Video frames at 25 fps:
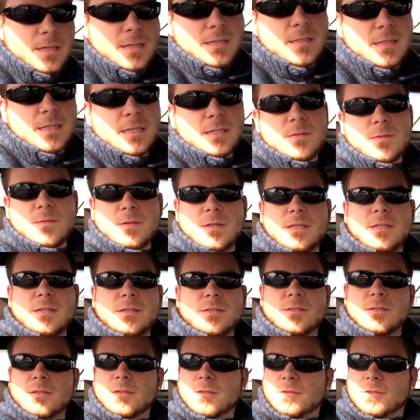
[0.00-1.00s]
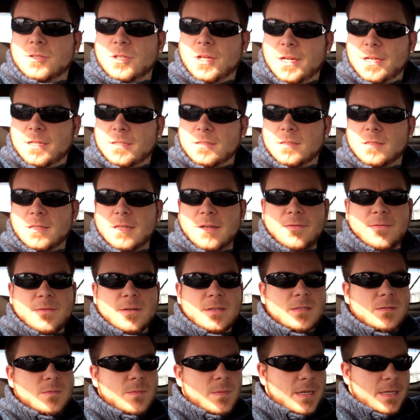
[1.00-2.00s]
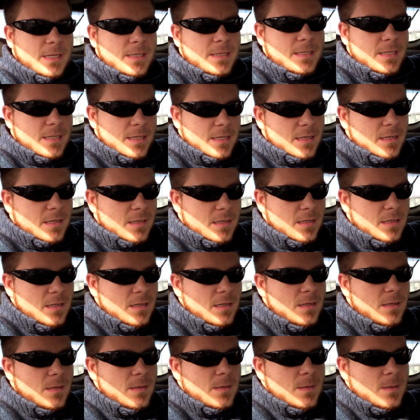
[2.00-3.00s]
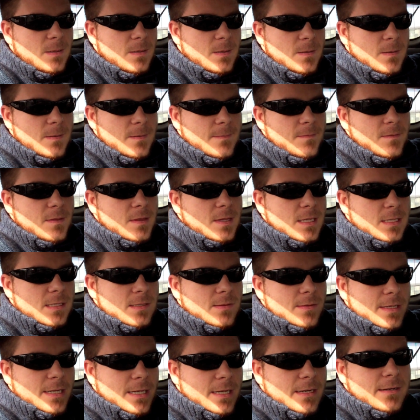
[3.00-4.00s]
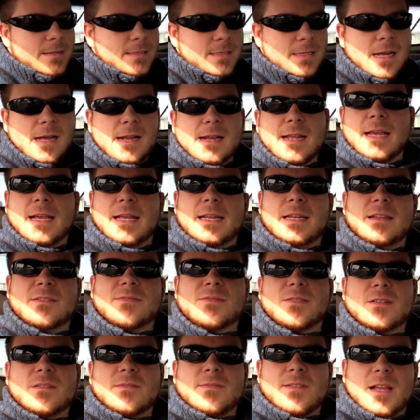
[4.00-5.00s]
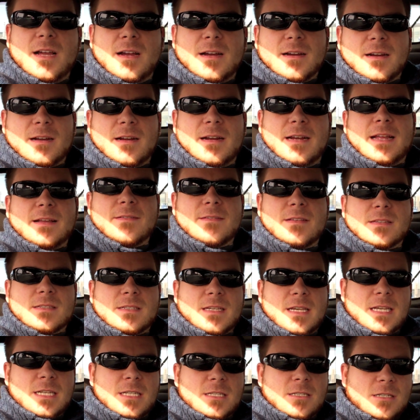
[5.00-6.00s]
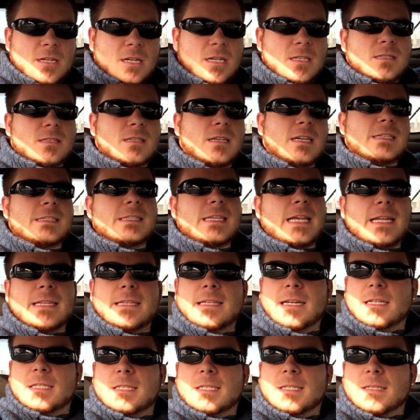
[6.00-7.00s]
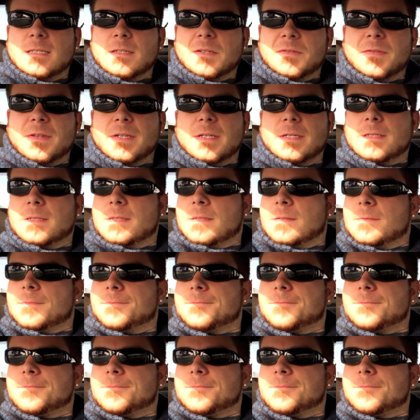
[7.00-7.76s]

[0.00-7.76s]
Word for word: as this one. There's no change in difference, but uh, this one here is not handy for a vlogger, I'd have to say, just because that touch interface.